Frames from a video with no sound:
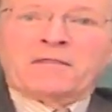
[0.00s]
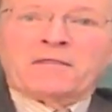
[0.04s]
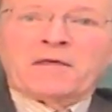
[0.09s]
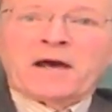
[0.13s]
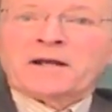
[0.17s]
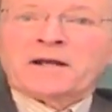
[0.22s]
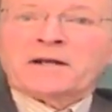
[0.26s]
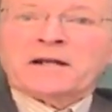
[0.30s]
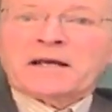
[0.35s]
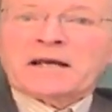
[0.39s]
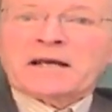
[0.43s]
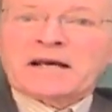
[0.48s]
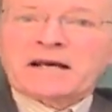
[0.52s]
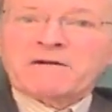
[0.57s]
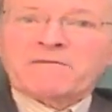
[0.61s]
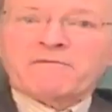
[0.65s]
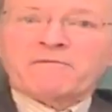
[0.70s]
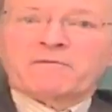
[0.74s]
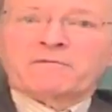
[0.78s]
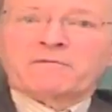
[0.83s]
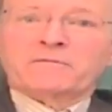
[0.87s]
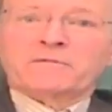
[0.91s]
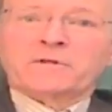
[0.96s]
that
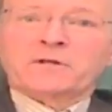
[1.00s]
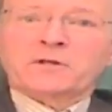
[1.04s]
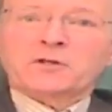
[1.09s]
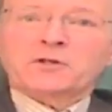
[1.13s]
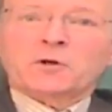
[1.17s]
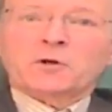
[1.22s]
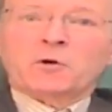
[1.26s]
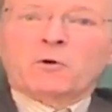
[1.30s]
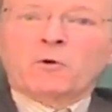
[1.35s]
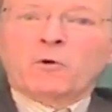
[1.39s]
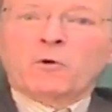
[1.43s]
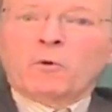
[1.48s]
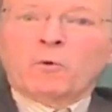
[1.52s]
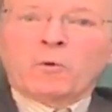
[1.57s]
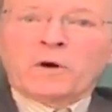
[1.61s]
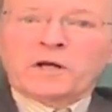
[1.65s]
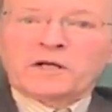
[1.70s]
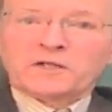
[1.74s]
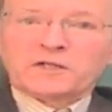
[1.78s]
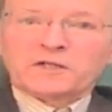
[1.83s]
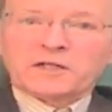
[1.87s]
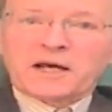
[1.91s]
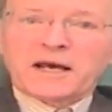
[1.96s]
if this all
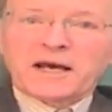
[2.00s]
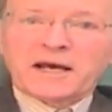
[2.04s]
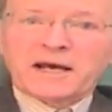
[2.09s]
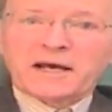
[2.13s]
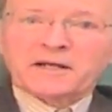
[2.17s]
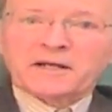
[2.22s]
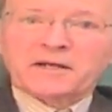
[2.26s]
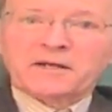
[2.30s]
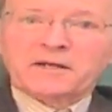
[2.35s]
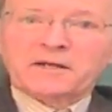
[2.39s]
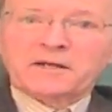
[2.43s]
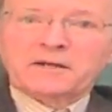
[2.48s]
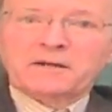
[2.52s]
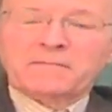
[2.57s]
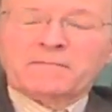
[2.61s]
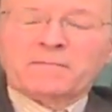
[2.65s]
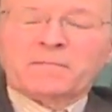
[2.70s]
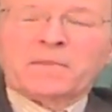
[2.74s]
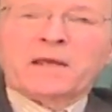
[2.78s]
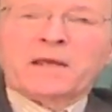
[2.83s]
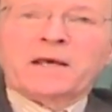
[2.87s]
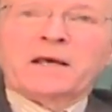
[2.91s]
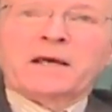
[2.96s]
went ahead,
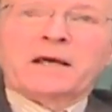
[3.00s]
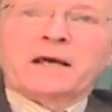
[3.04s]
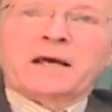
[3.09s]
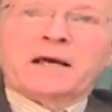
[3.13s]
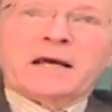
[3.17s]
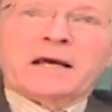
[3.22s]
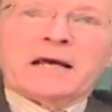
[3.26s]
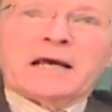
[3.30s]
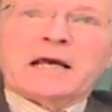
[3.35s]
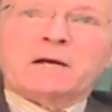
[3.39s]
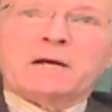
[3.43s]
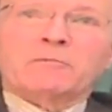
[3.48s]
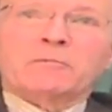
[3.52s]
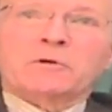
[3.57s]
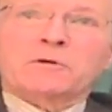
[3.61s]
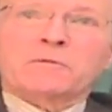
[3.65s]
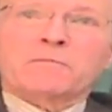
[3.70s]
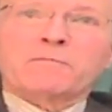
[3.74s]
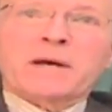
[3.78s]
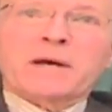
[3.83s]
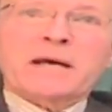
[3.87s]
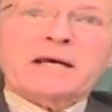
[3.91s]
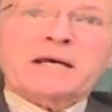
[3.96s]
it
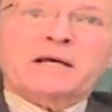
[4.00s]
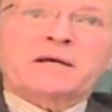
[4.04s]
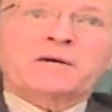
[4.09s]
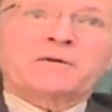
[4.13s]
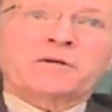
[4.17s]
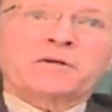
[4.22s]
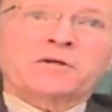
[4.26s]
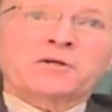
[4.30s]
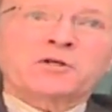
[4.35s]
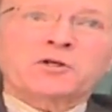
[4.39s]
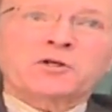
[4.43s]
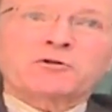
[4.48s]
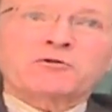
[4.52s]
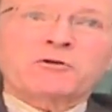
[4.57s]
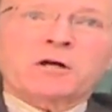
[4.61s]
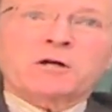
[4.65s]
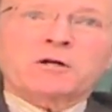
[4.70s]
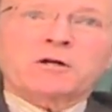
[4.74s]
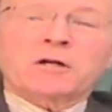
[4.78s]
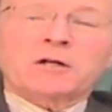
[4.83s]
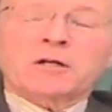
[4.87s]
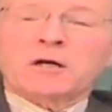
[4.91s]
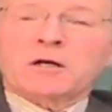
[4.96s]
would make the
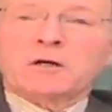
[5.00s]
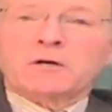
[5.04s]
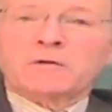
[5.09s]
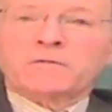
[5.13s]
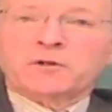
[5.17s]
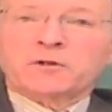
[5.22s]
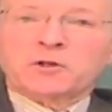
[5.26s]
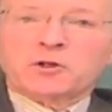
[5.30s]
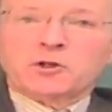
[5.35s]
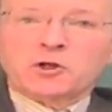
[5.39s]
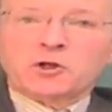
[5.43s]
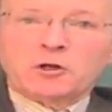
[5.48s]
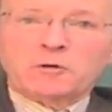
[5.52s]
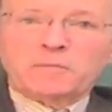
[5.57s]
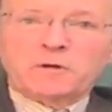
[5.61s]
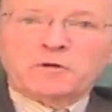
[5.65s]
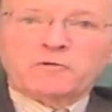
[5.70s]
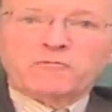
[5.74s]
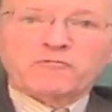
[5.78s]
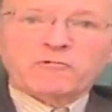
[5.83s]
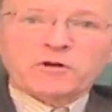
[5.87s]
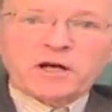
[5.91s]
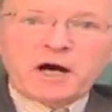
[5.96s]
struggle over
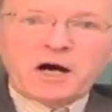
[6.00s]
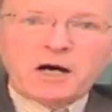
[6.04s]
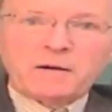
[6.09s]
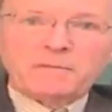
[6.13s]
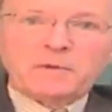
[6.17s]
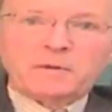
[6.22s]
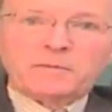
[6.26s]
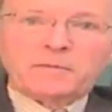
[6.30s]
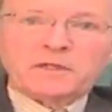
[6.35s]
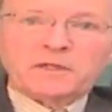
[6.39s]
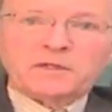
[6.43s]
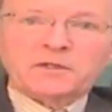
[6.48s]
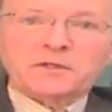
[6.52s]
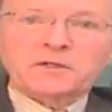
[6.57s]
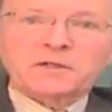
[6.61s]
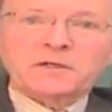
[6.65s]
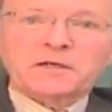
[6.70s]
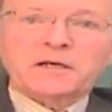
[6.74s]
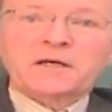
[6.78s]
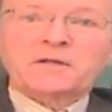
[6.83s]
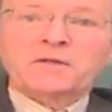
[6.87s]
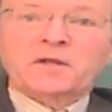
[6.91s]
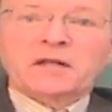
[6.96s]
German rearmament
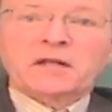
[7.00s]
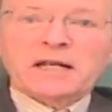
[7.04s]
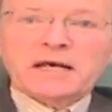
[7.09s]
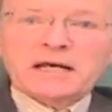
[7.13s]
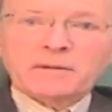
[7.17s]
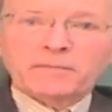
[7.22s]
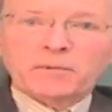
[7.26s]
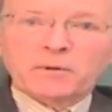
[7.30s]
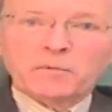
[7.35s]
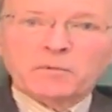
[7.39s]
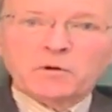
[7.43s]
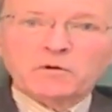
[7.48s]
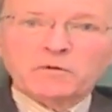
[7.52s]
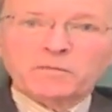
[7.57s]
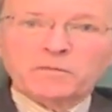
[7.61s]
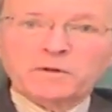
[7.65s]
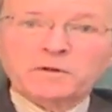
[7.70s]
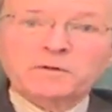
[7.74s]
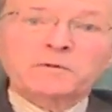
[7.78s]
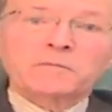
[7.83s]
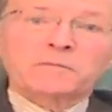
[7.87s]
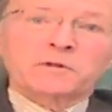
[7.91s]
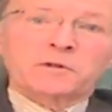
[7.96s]
in the Labour
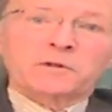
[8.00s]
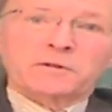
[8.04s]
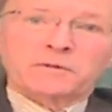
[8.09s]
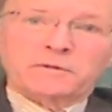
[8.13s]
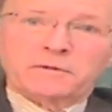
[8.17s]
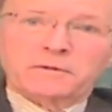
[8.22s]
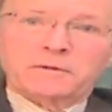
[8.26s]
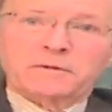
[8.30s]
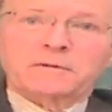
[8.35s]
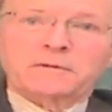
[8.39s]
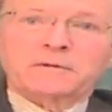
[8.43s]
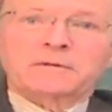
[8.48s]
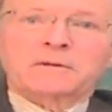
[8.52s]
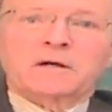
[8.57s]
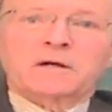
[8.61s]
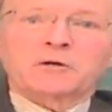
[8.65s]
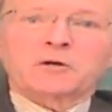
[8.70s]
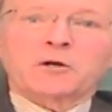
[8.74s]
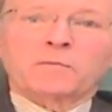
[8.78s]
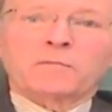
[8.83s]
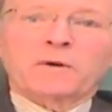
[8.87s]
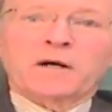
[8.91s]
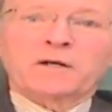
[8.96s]
movement, which had
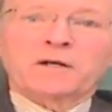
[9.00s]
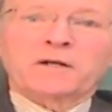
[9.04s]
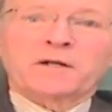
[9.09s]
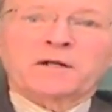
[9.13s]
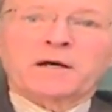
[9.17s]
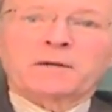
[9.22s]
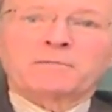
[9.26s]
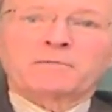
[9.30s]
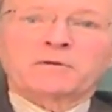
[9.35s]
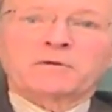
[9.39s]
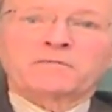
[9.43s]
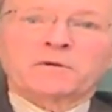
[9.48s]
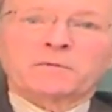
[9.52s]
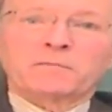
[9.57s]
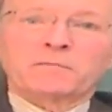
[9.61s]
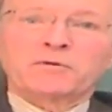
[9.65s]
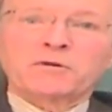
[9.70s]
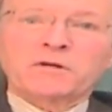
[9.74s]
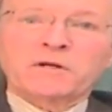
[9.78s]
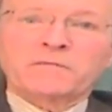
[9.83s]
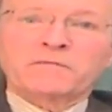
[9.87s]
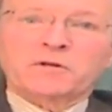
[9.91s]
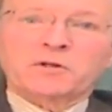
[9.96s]
occupied a number of the
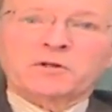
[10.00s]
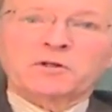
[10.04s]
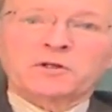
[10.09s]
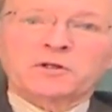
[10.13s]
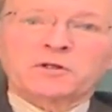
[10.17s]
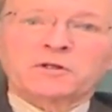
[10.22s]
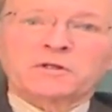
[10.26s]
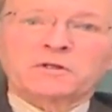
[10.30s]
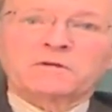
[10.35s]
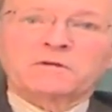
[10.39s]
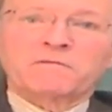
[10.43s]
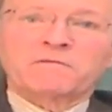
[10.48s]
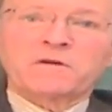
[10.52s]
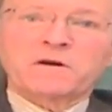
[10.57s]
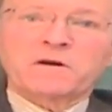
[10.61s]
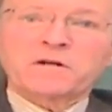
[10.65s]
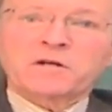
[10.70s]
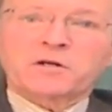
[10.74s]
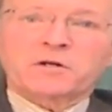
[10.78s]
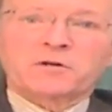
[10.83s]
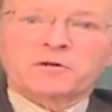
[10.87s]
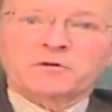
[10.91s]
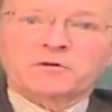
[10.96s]
previous years,
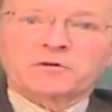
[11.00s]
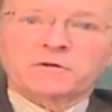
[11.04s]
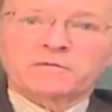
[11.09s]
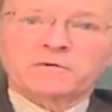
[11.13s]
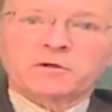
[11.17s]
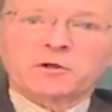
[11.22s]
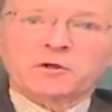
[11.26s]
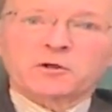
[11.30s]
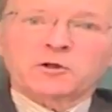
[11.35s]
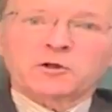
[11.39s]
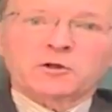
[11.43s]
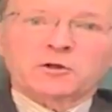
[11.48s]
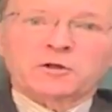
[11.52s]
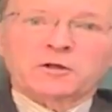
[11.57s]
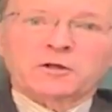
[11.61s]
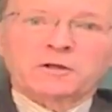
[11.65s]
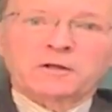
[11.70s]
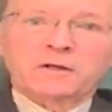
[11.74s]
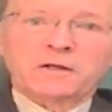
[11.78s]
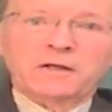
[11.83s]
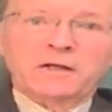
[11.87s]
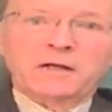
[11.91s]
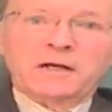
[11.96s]
very
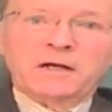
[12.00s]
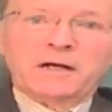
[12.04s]
controversial,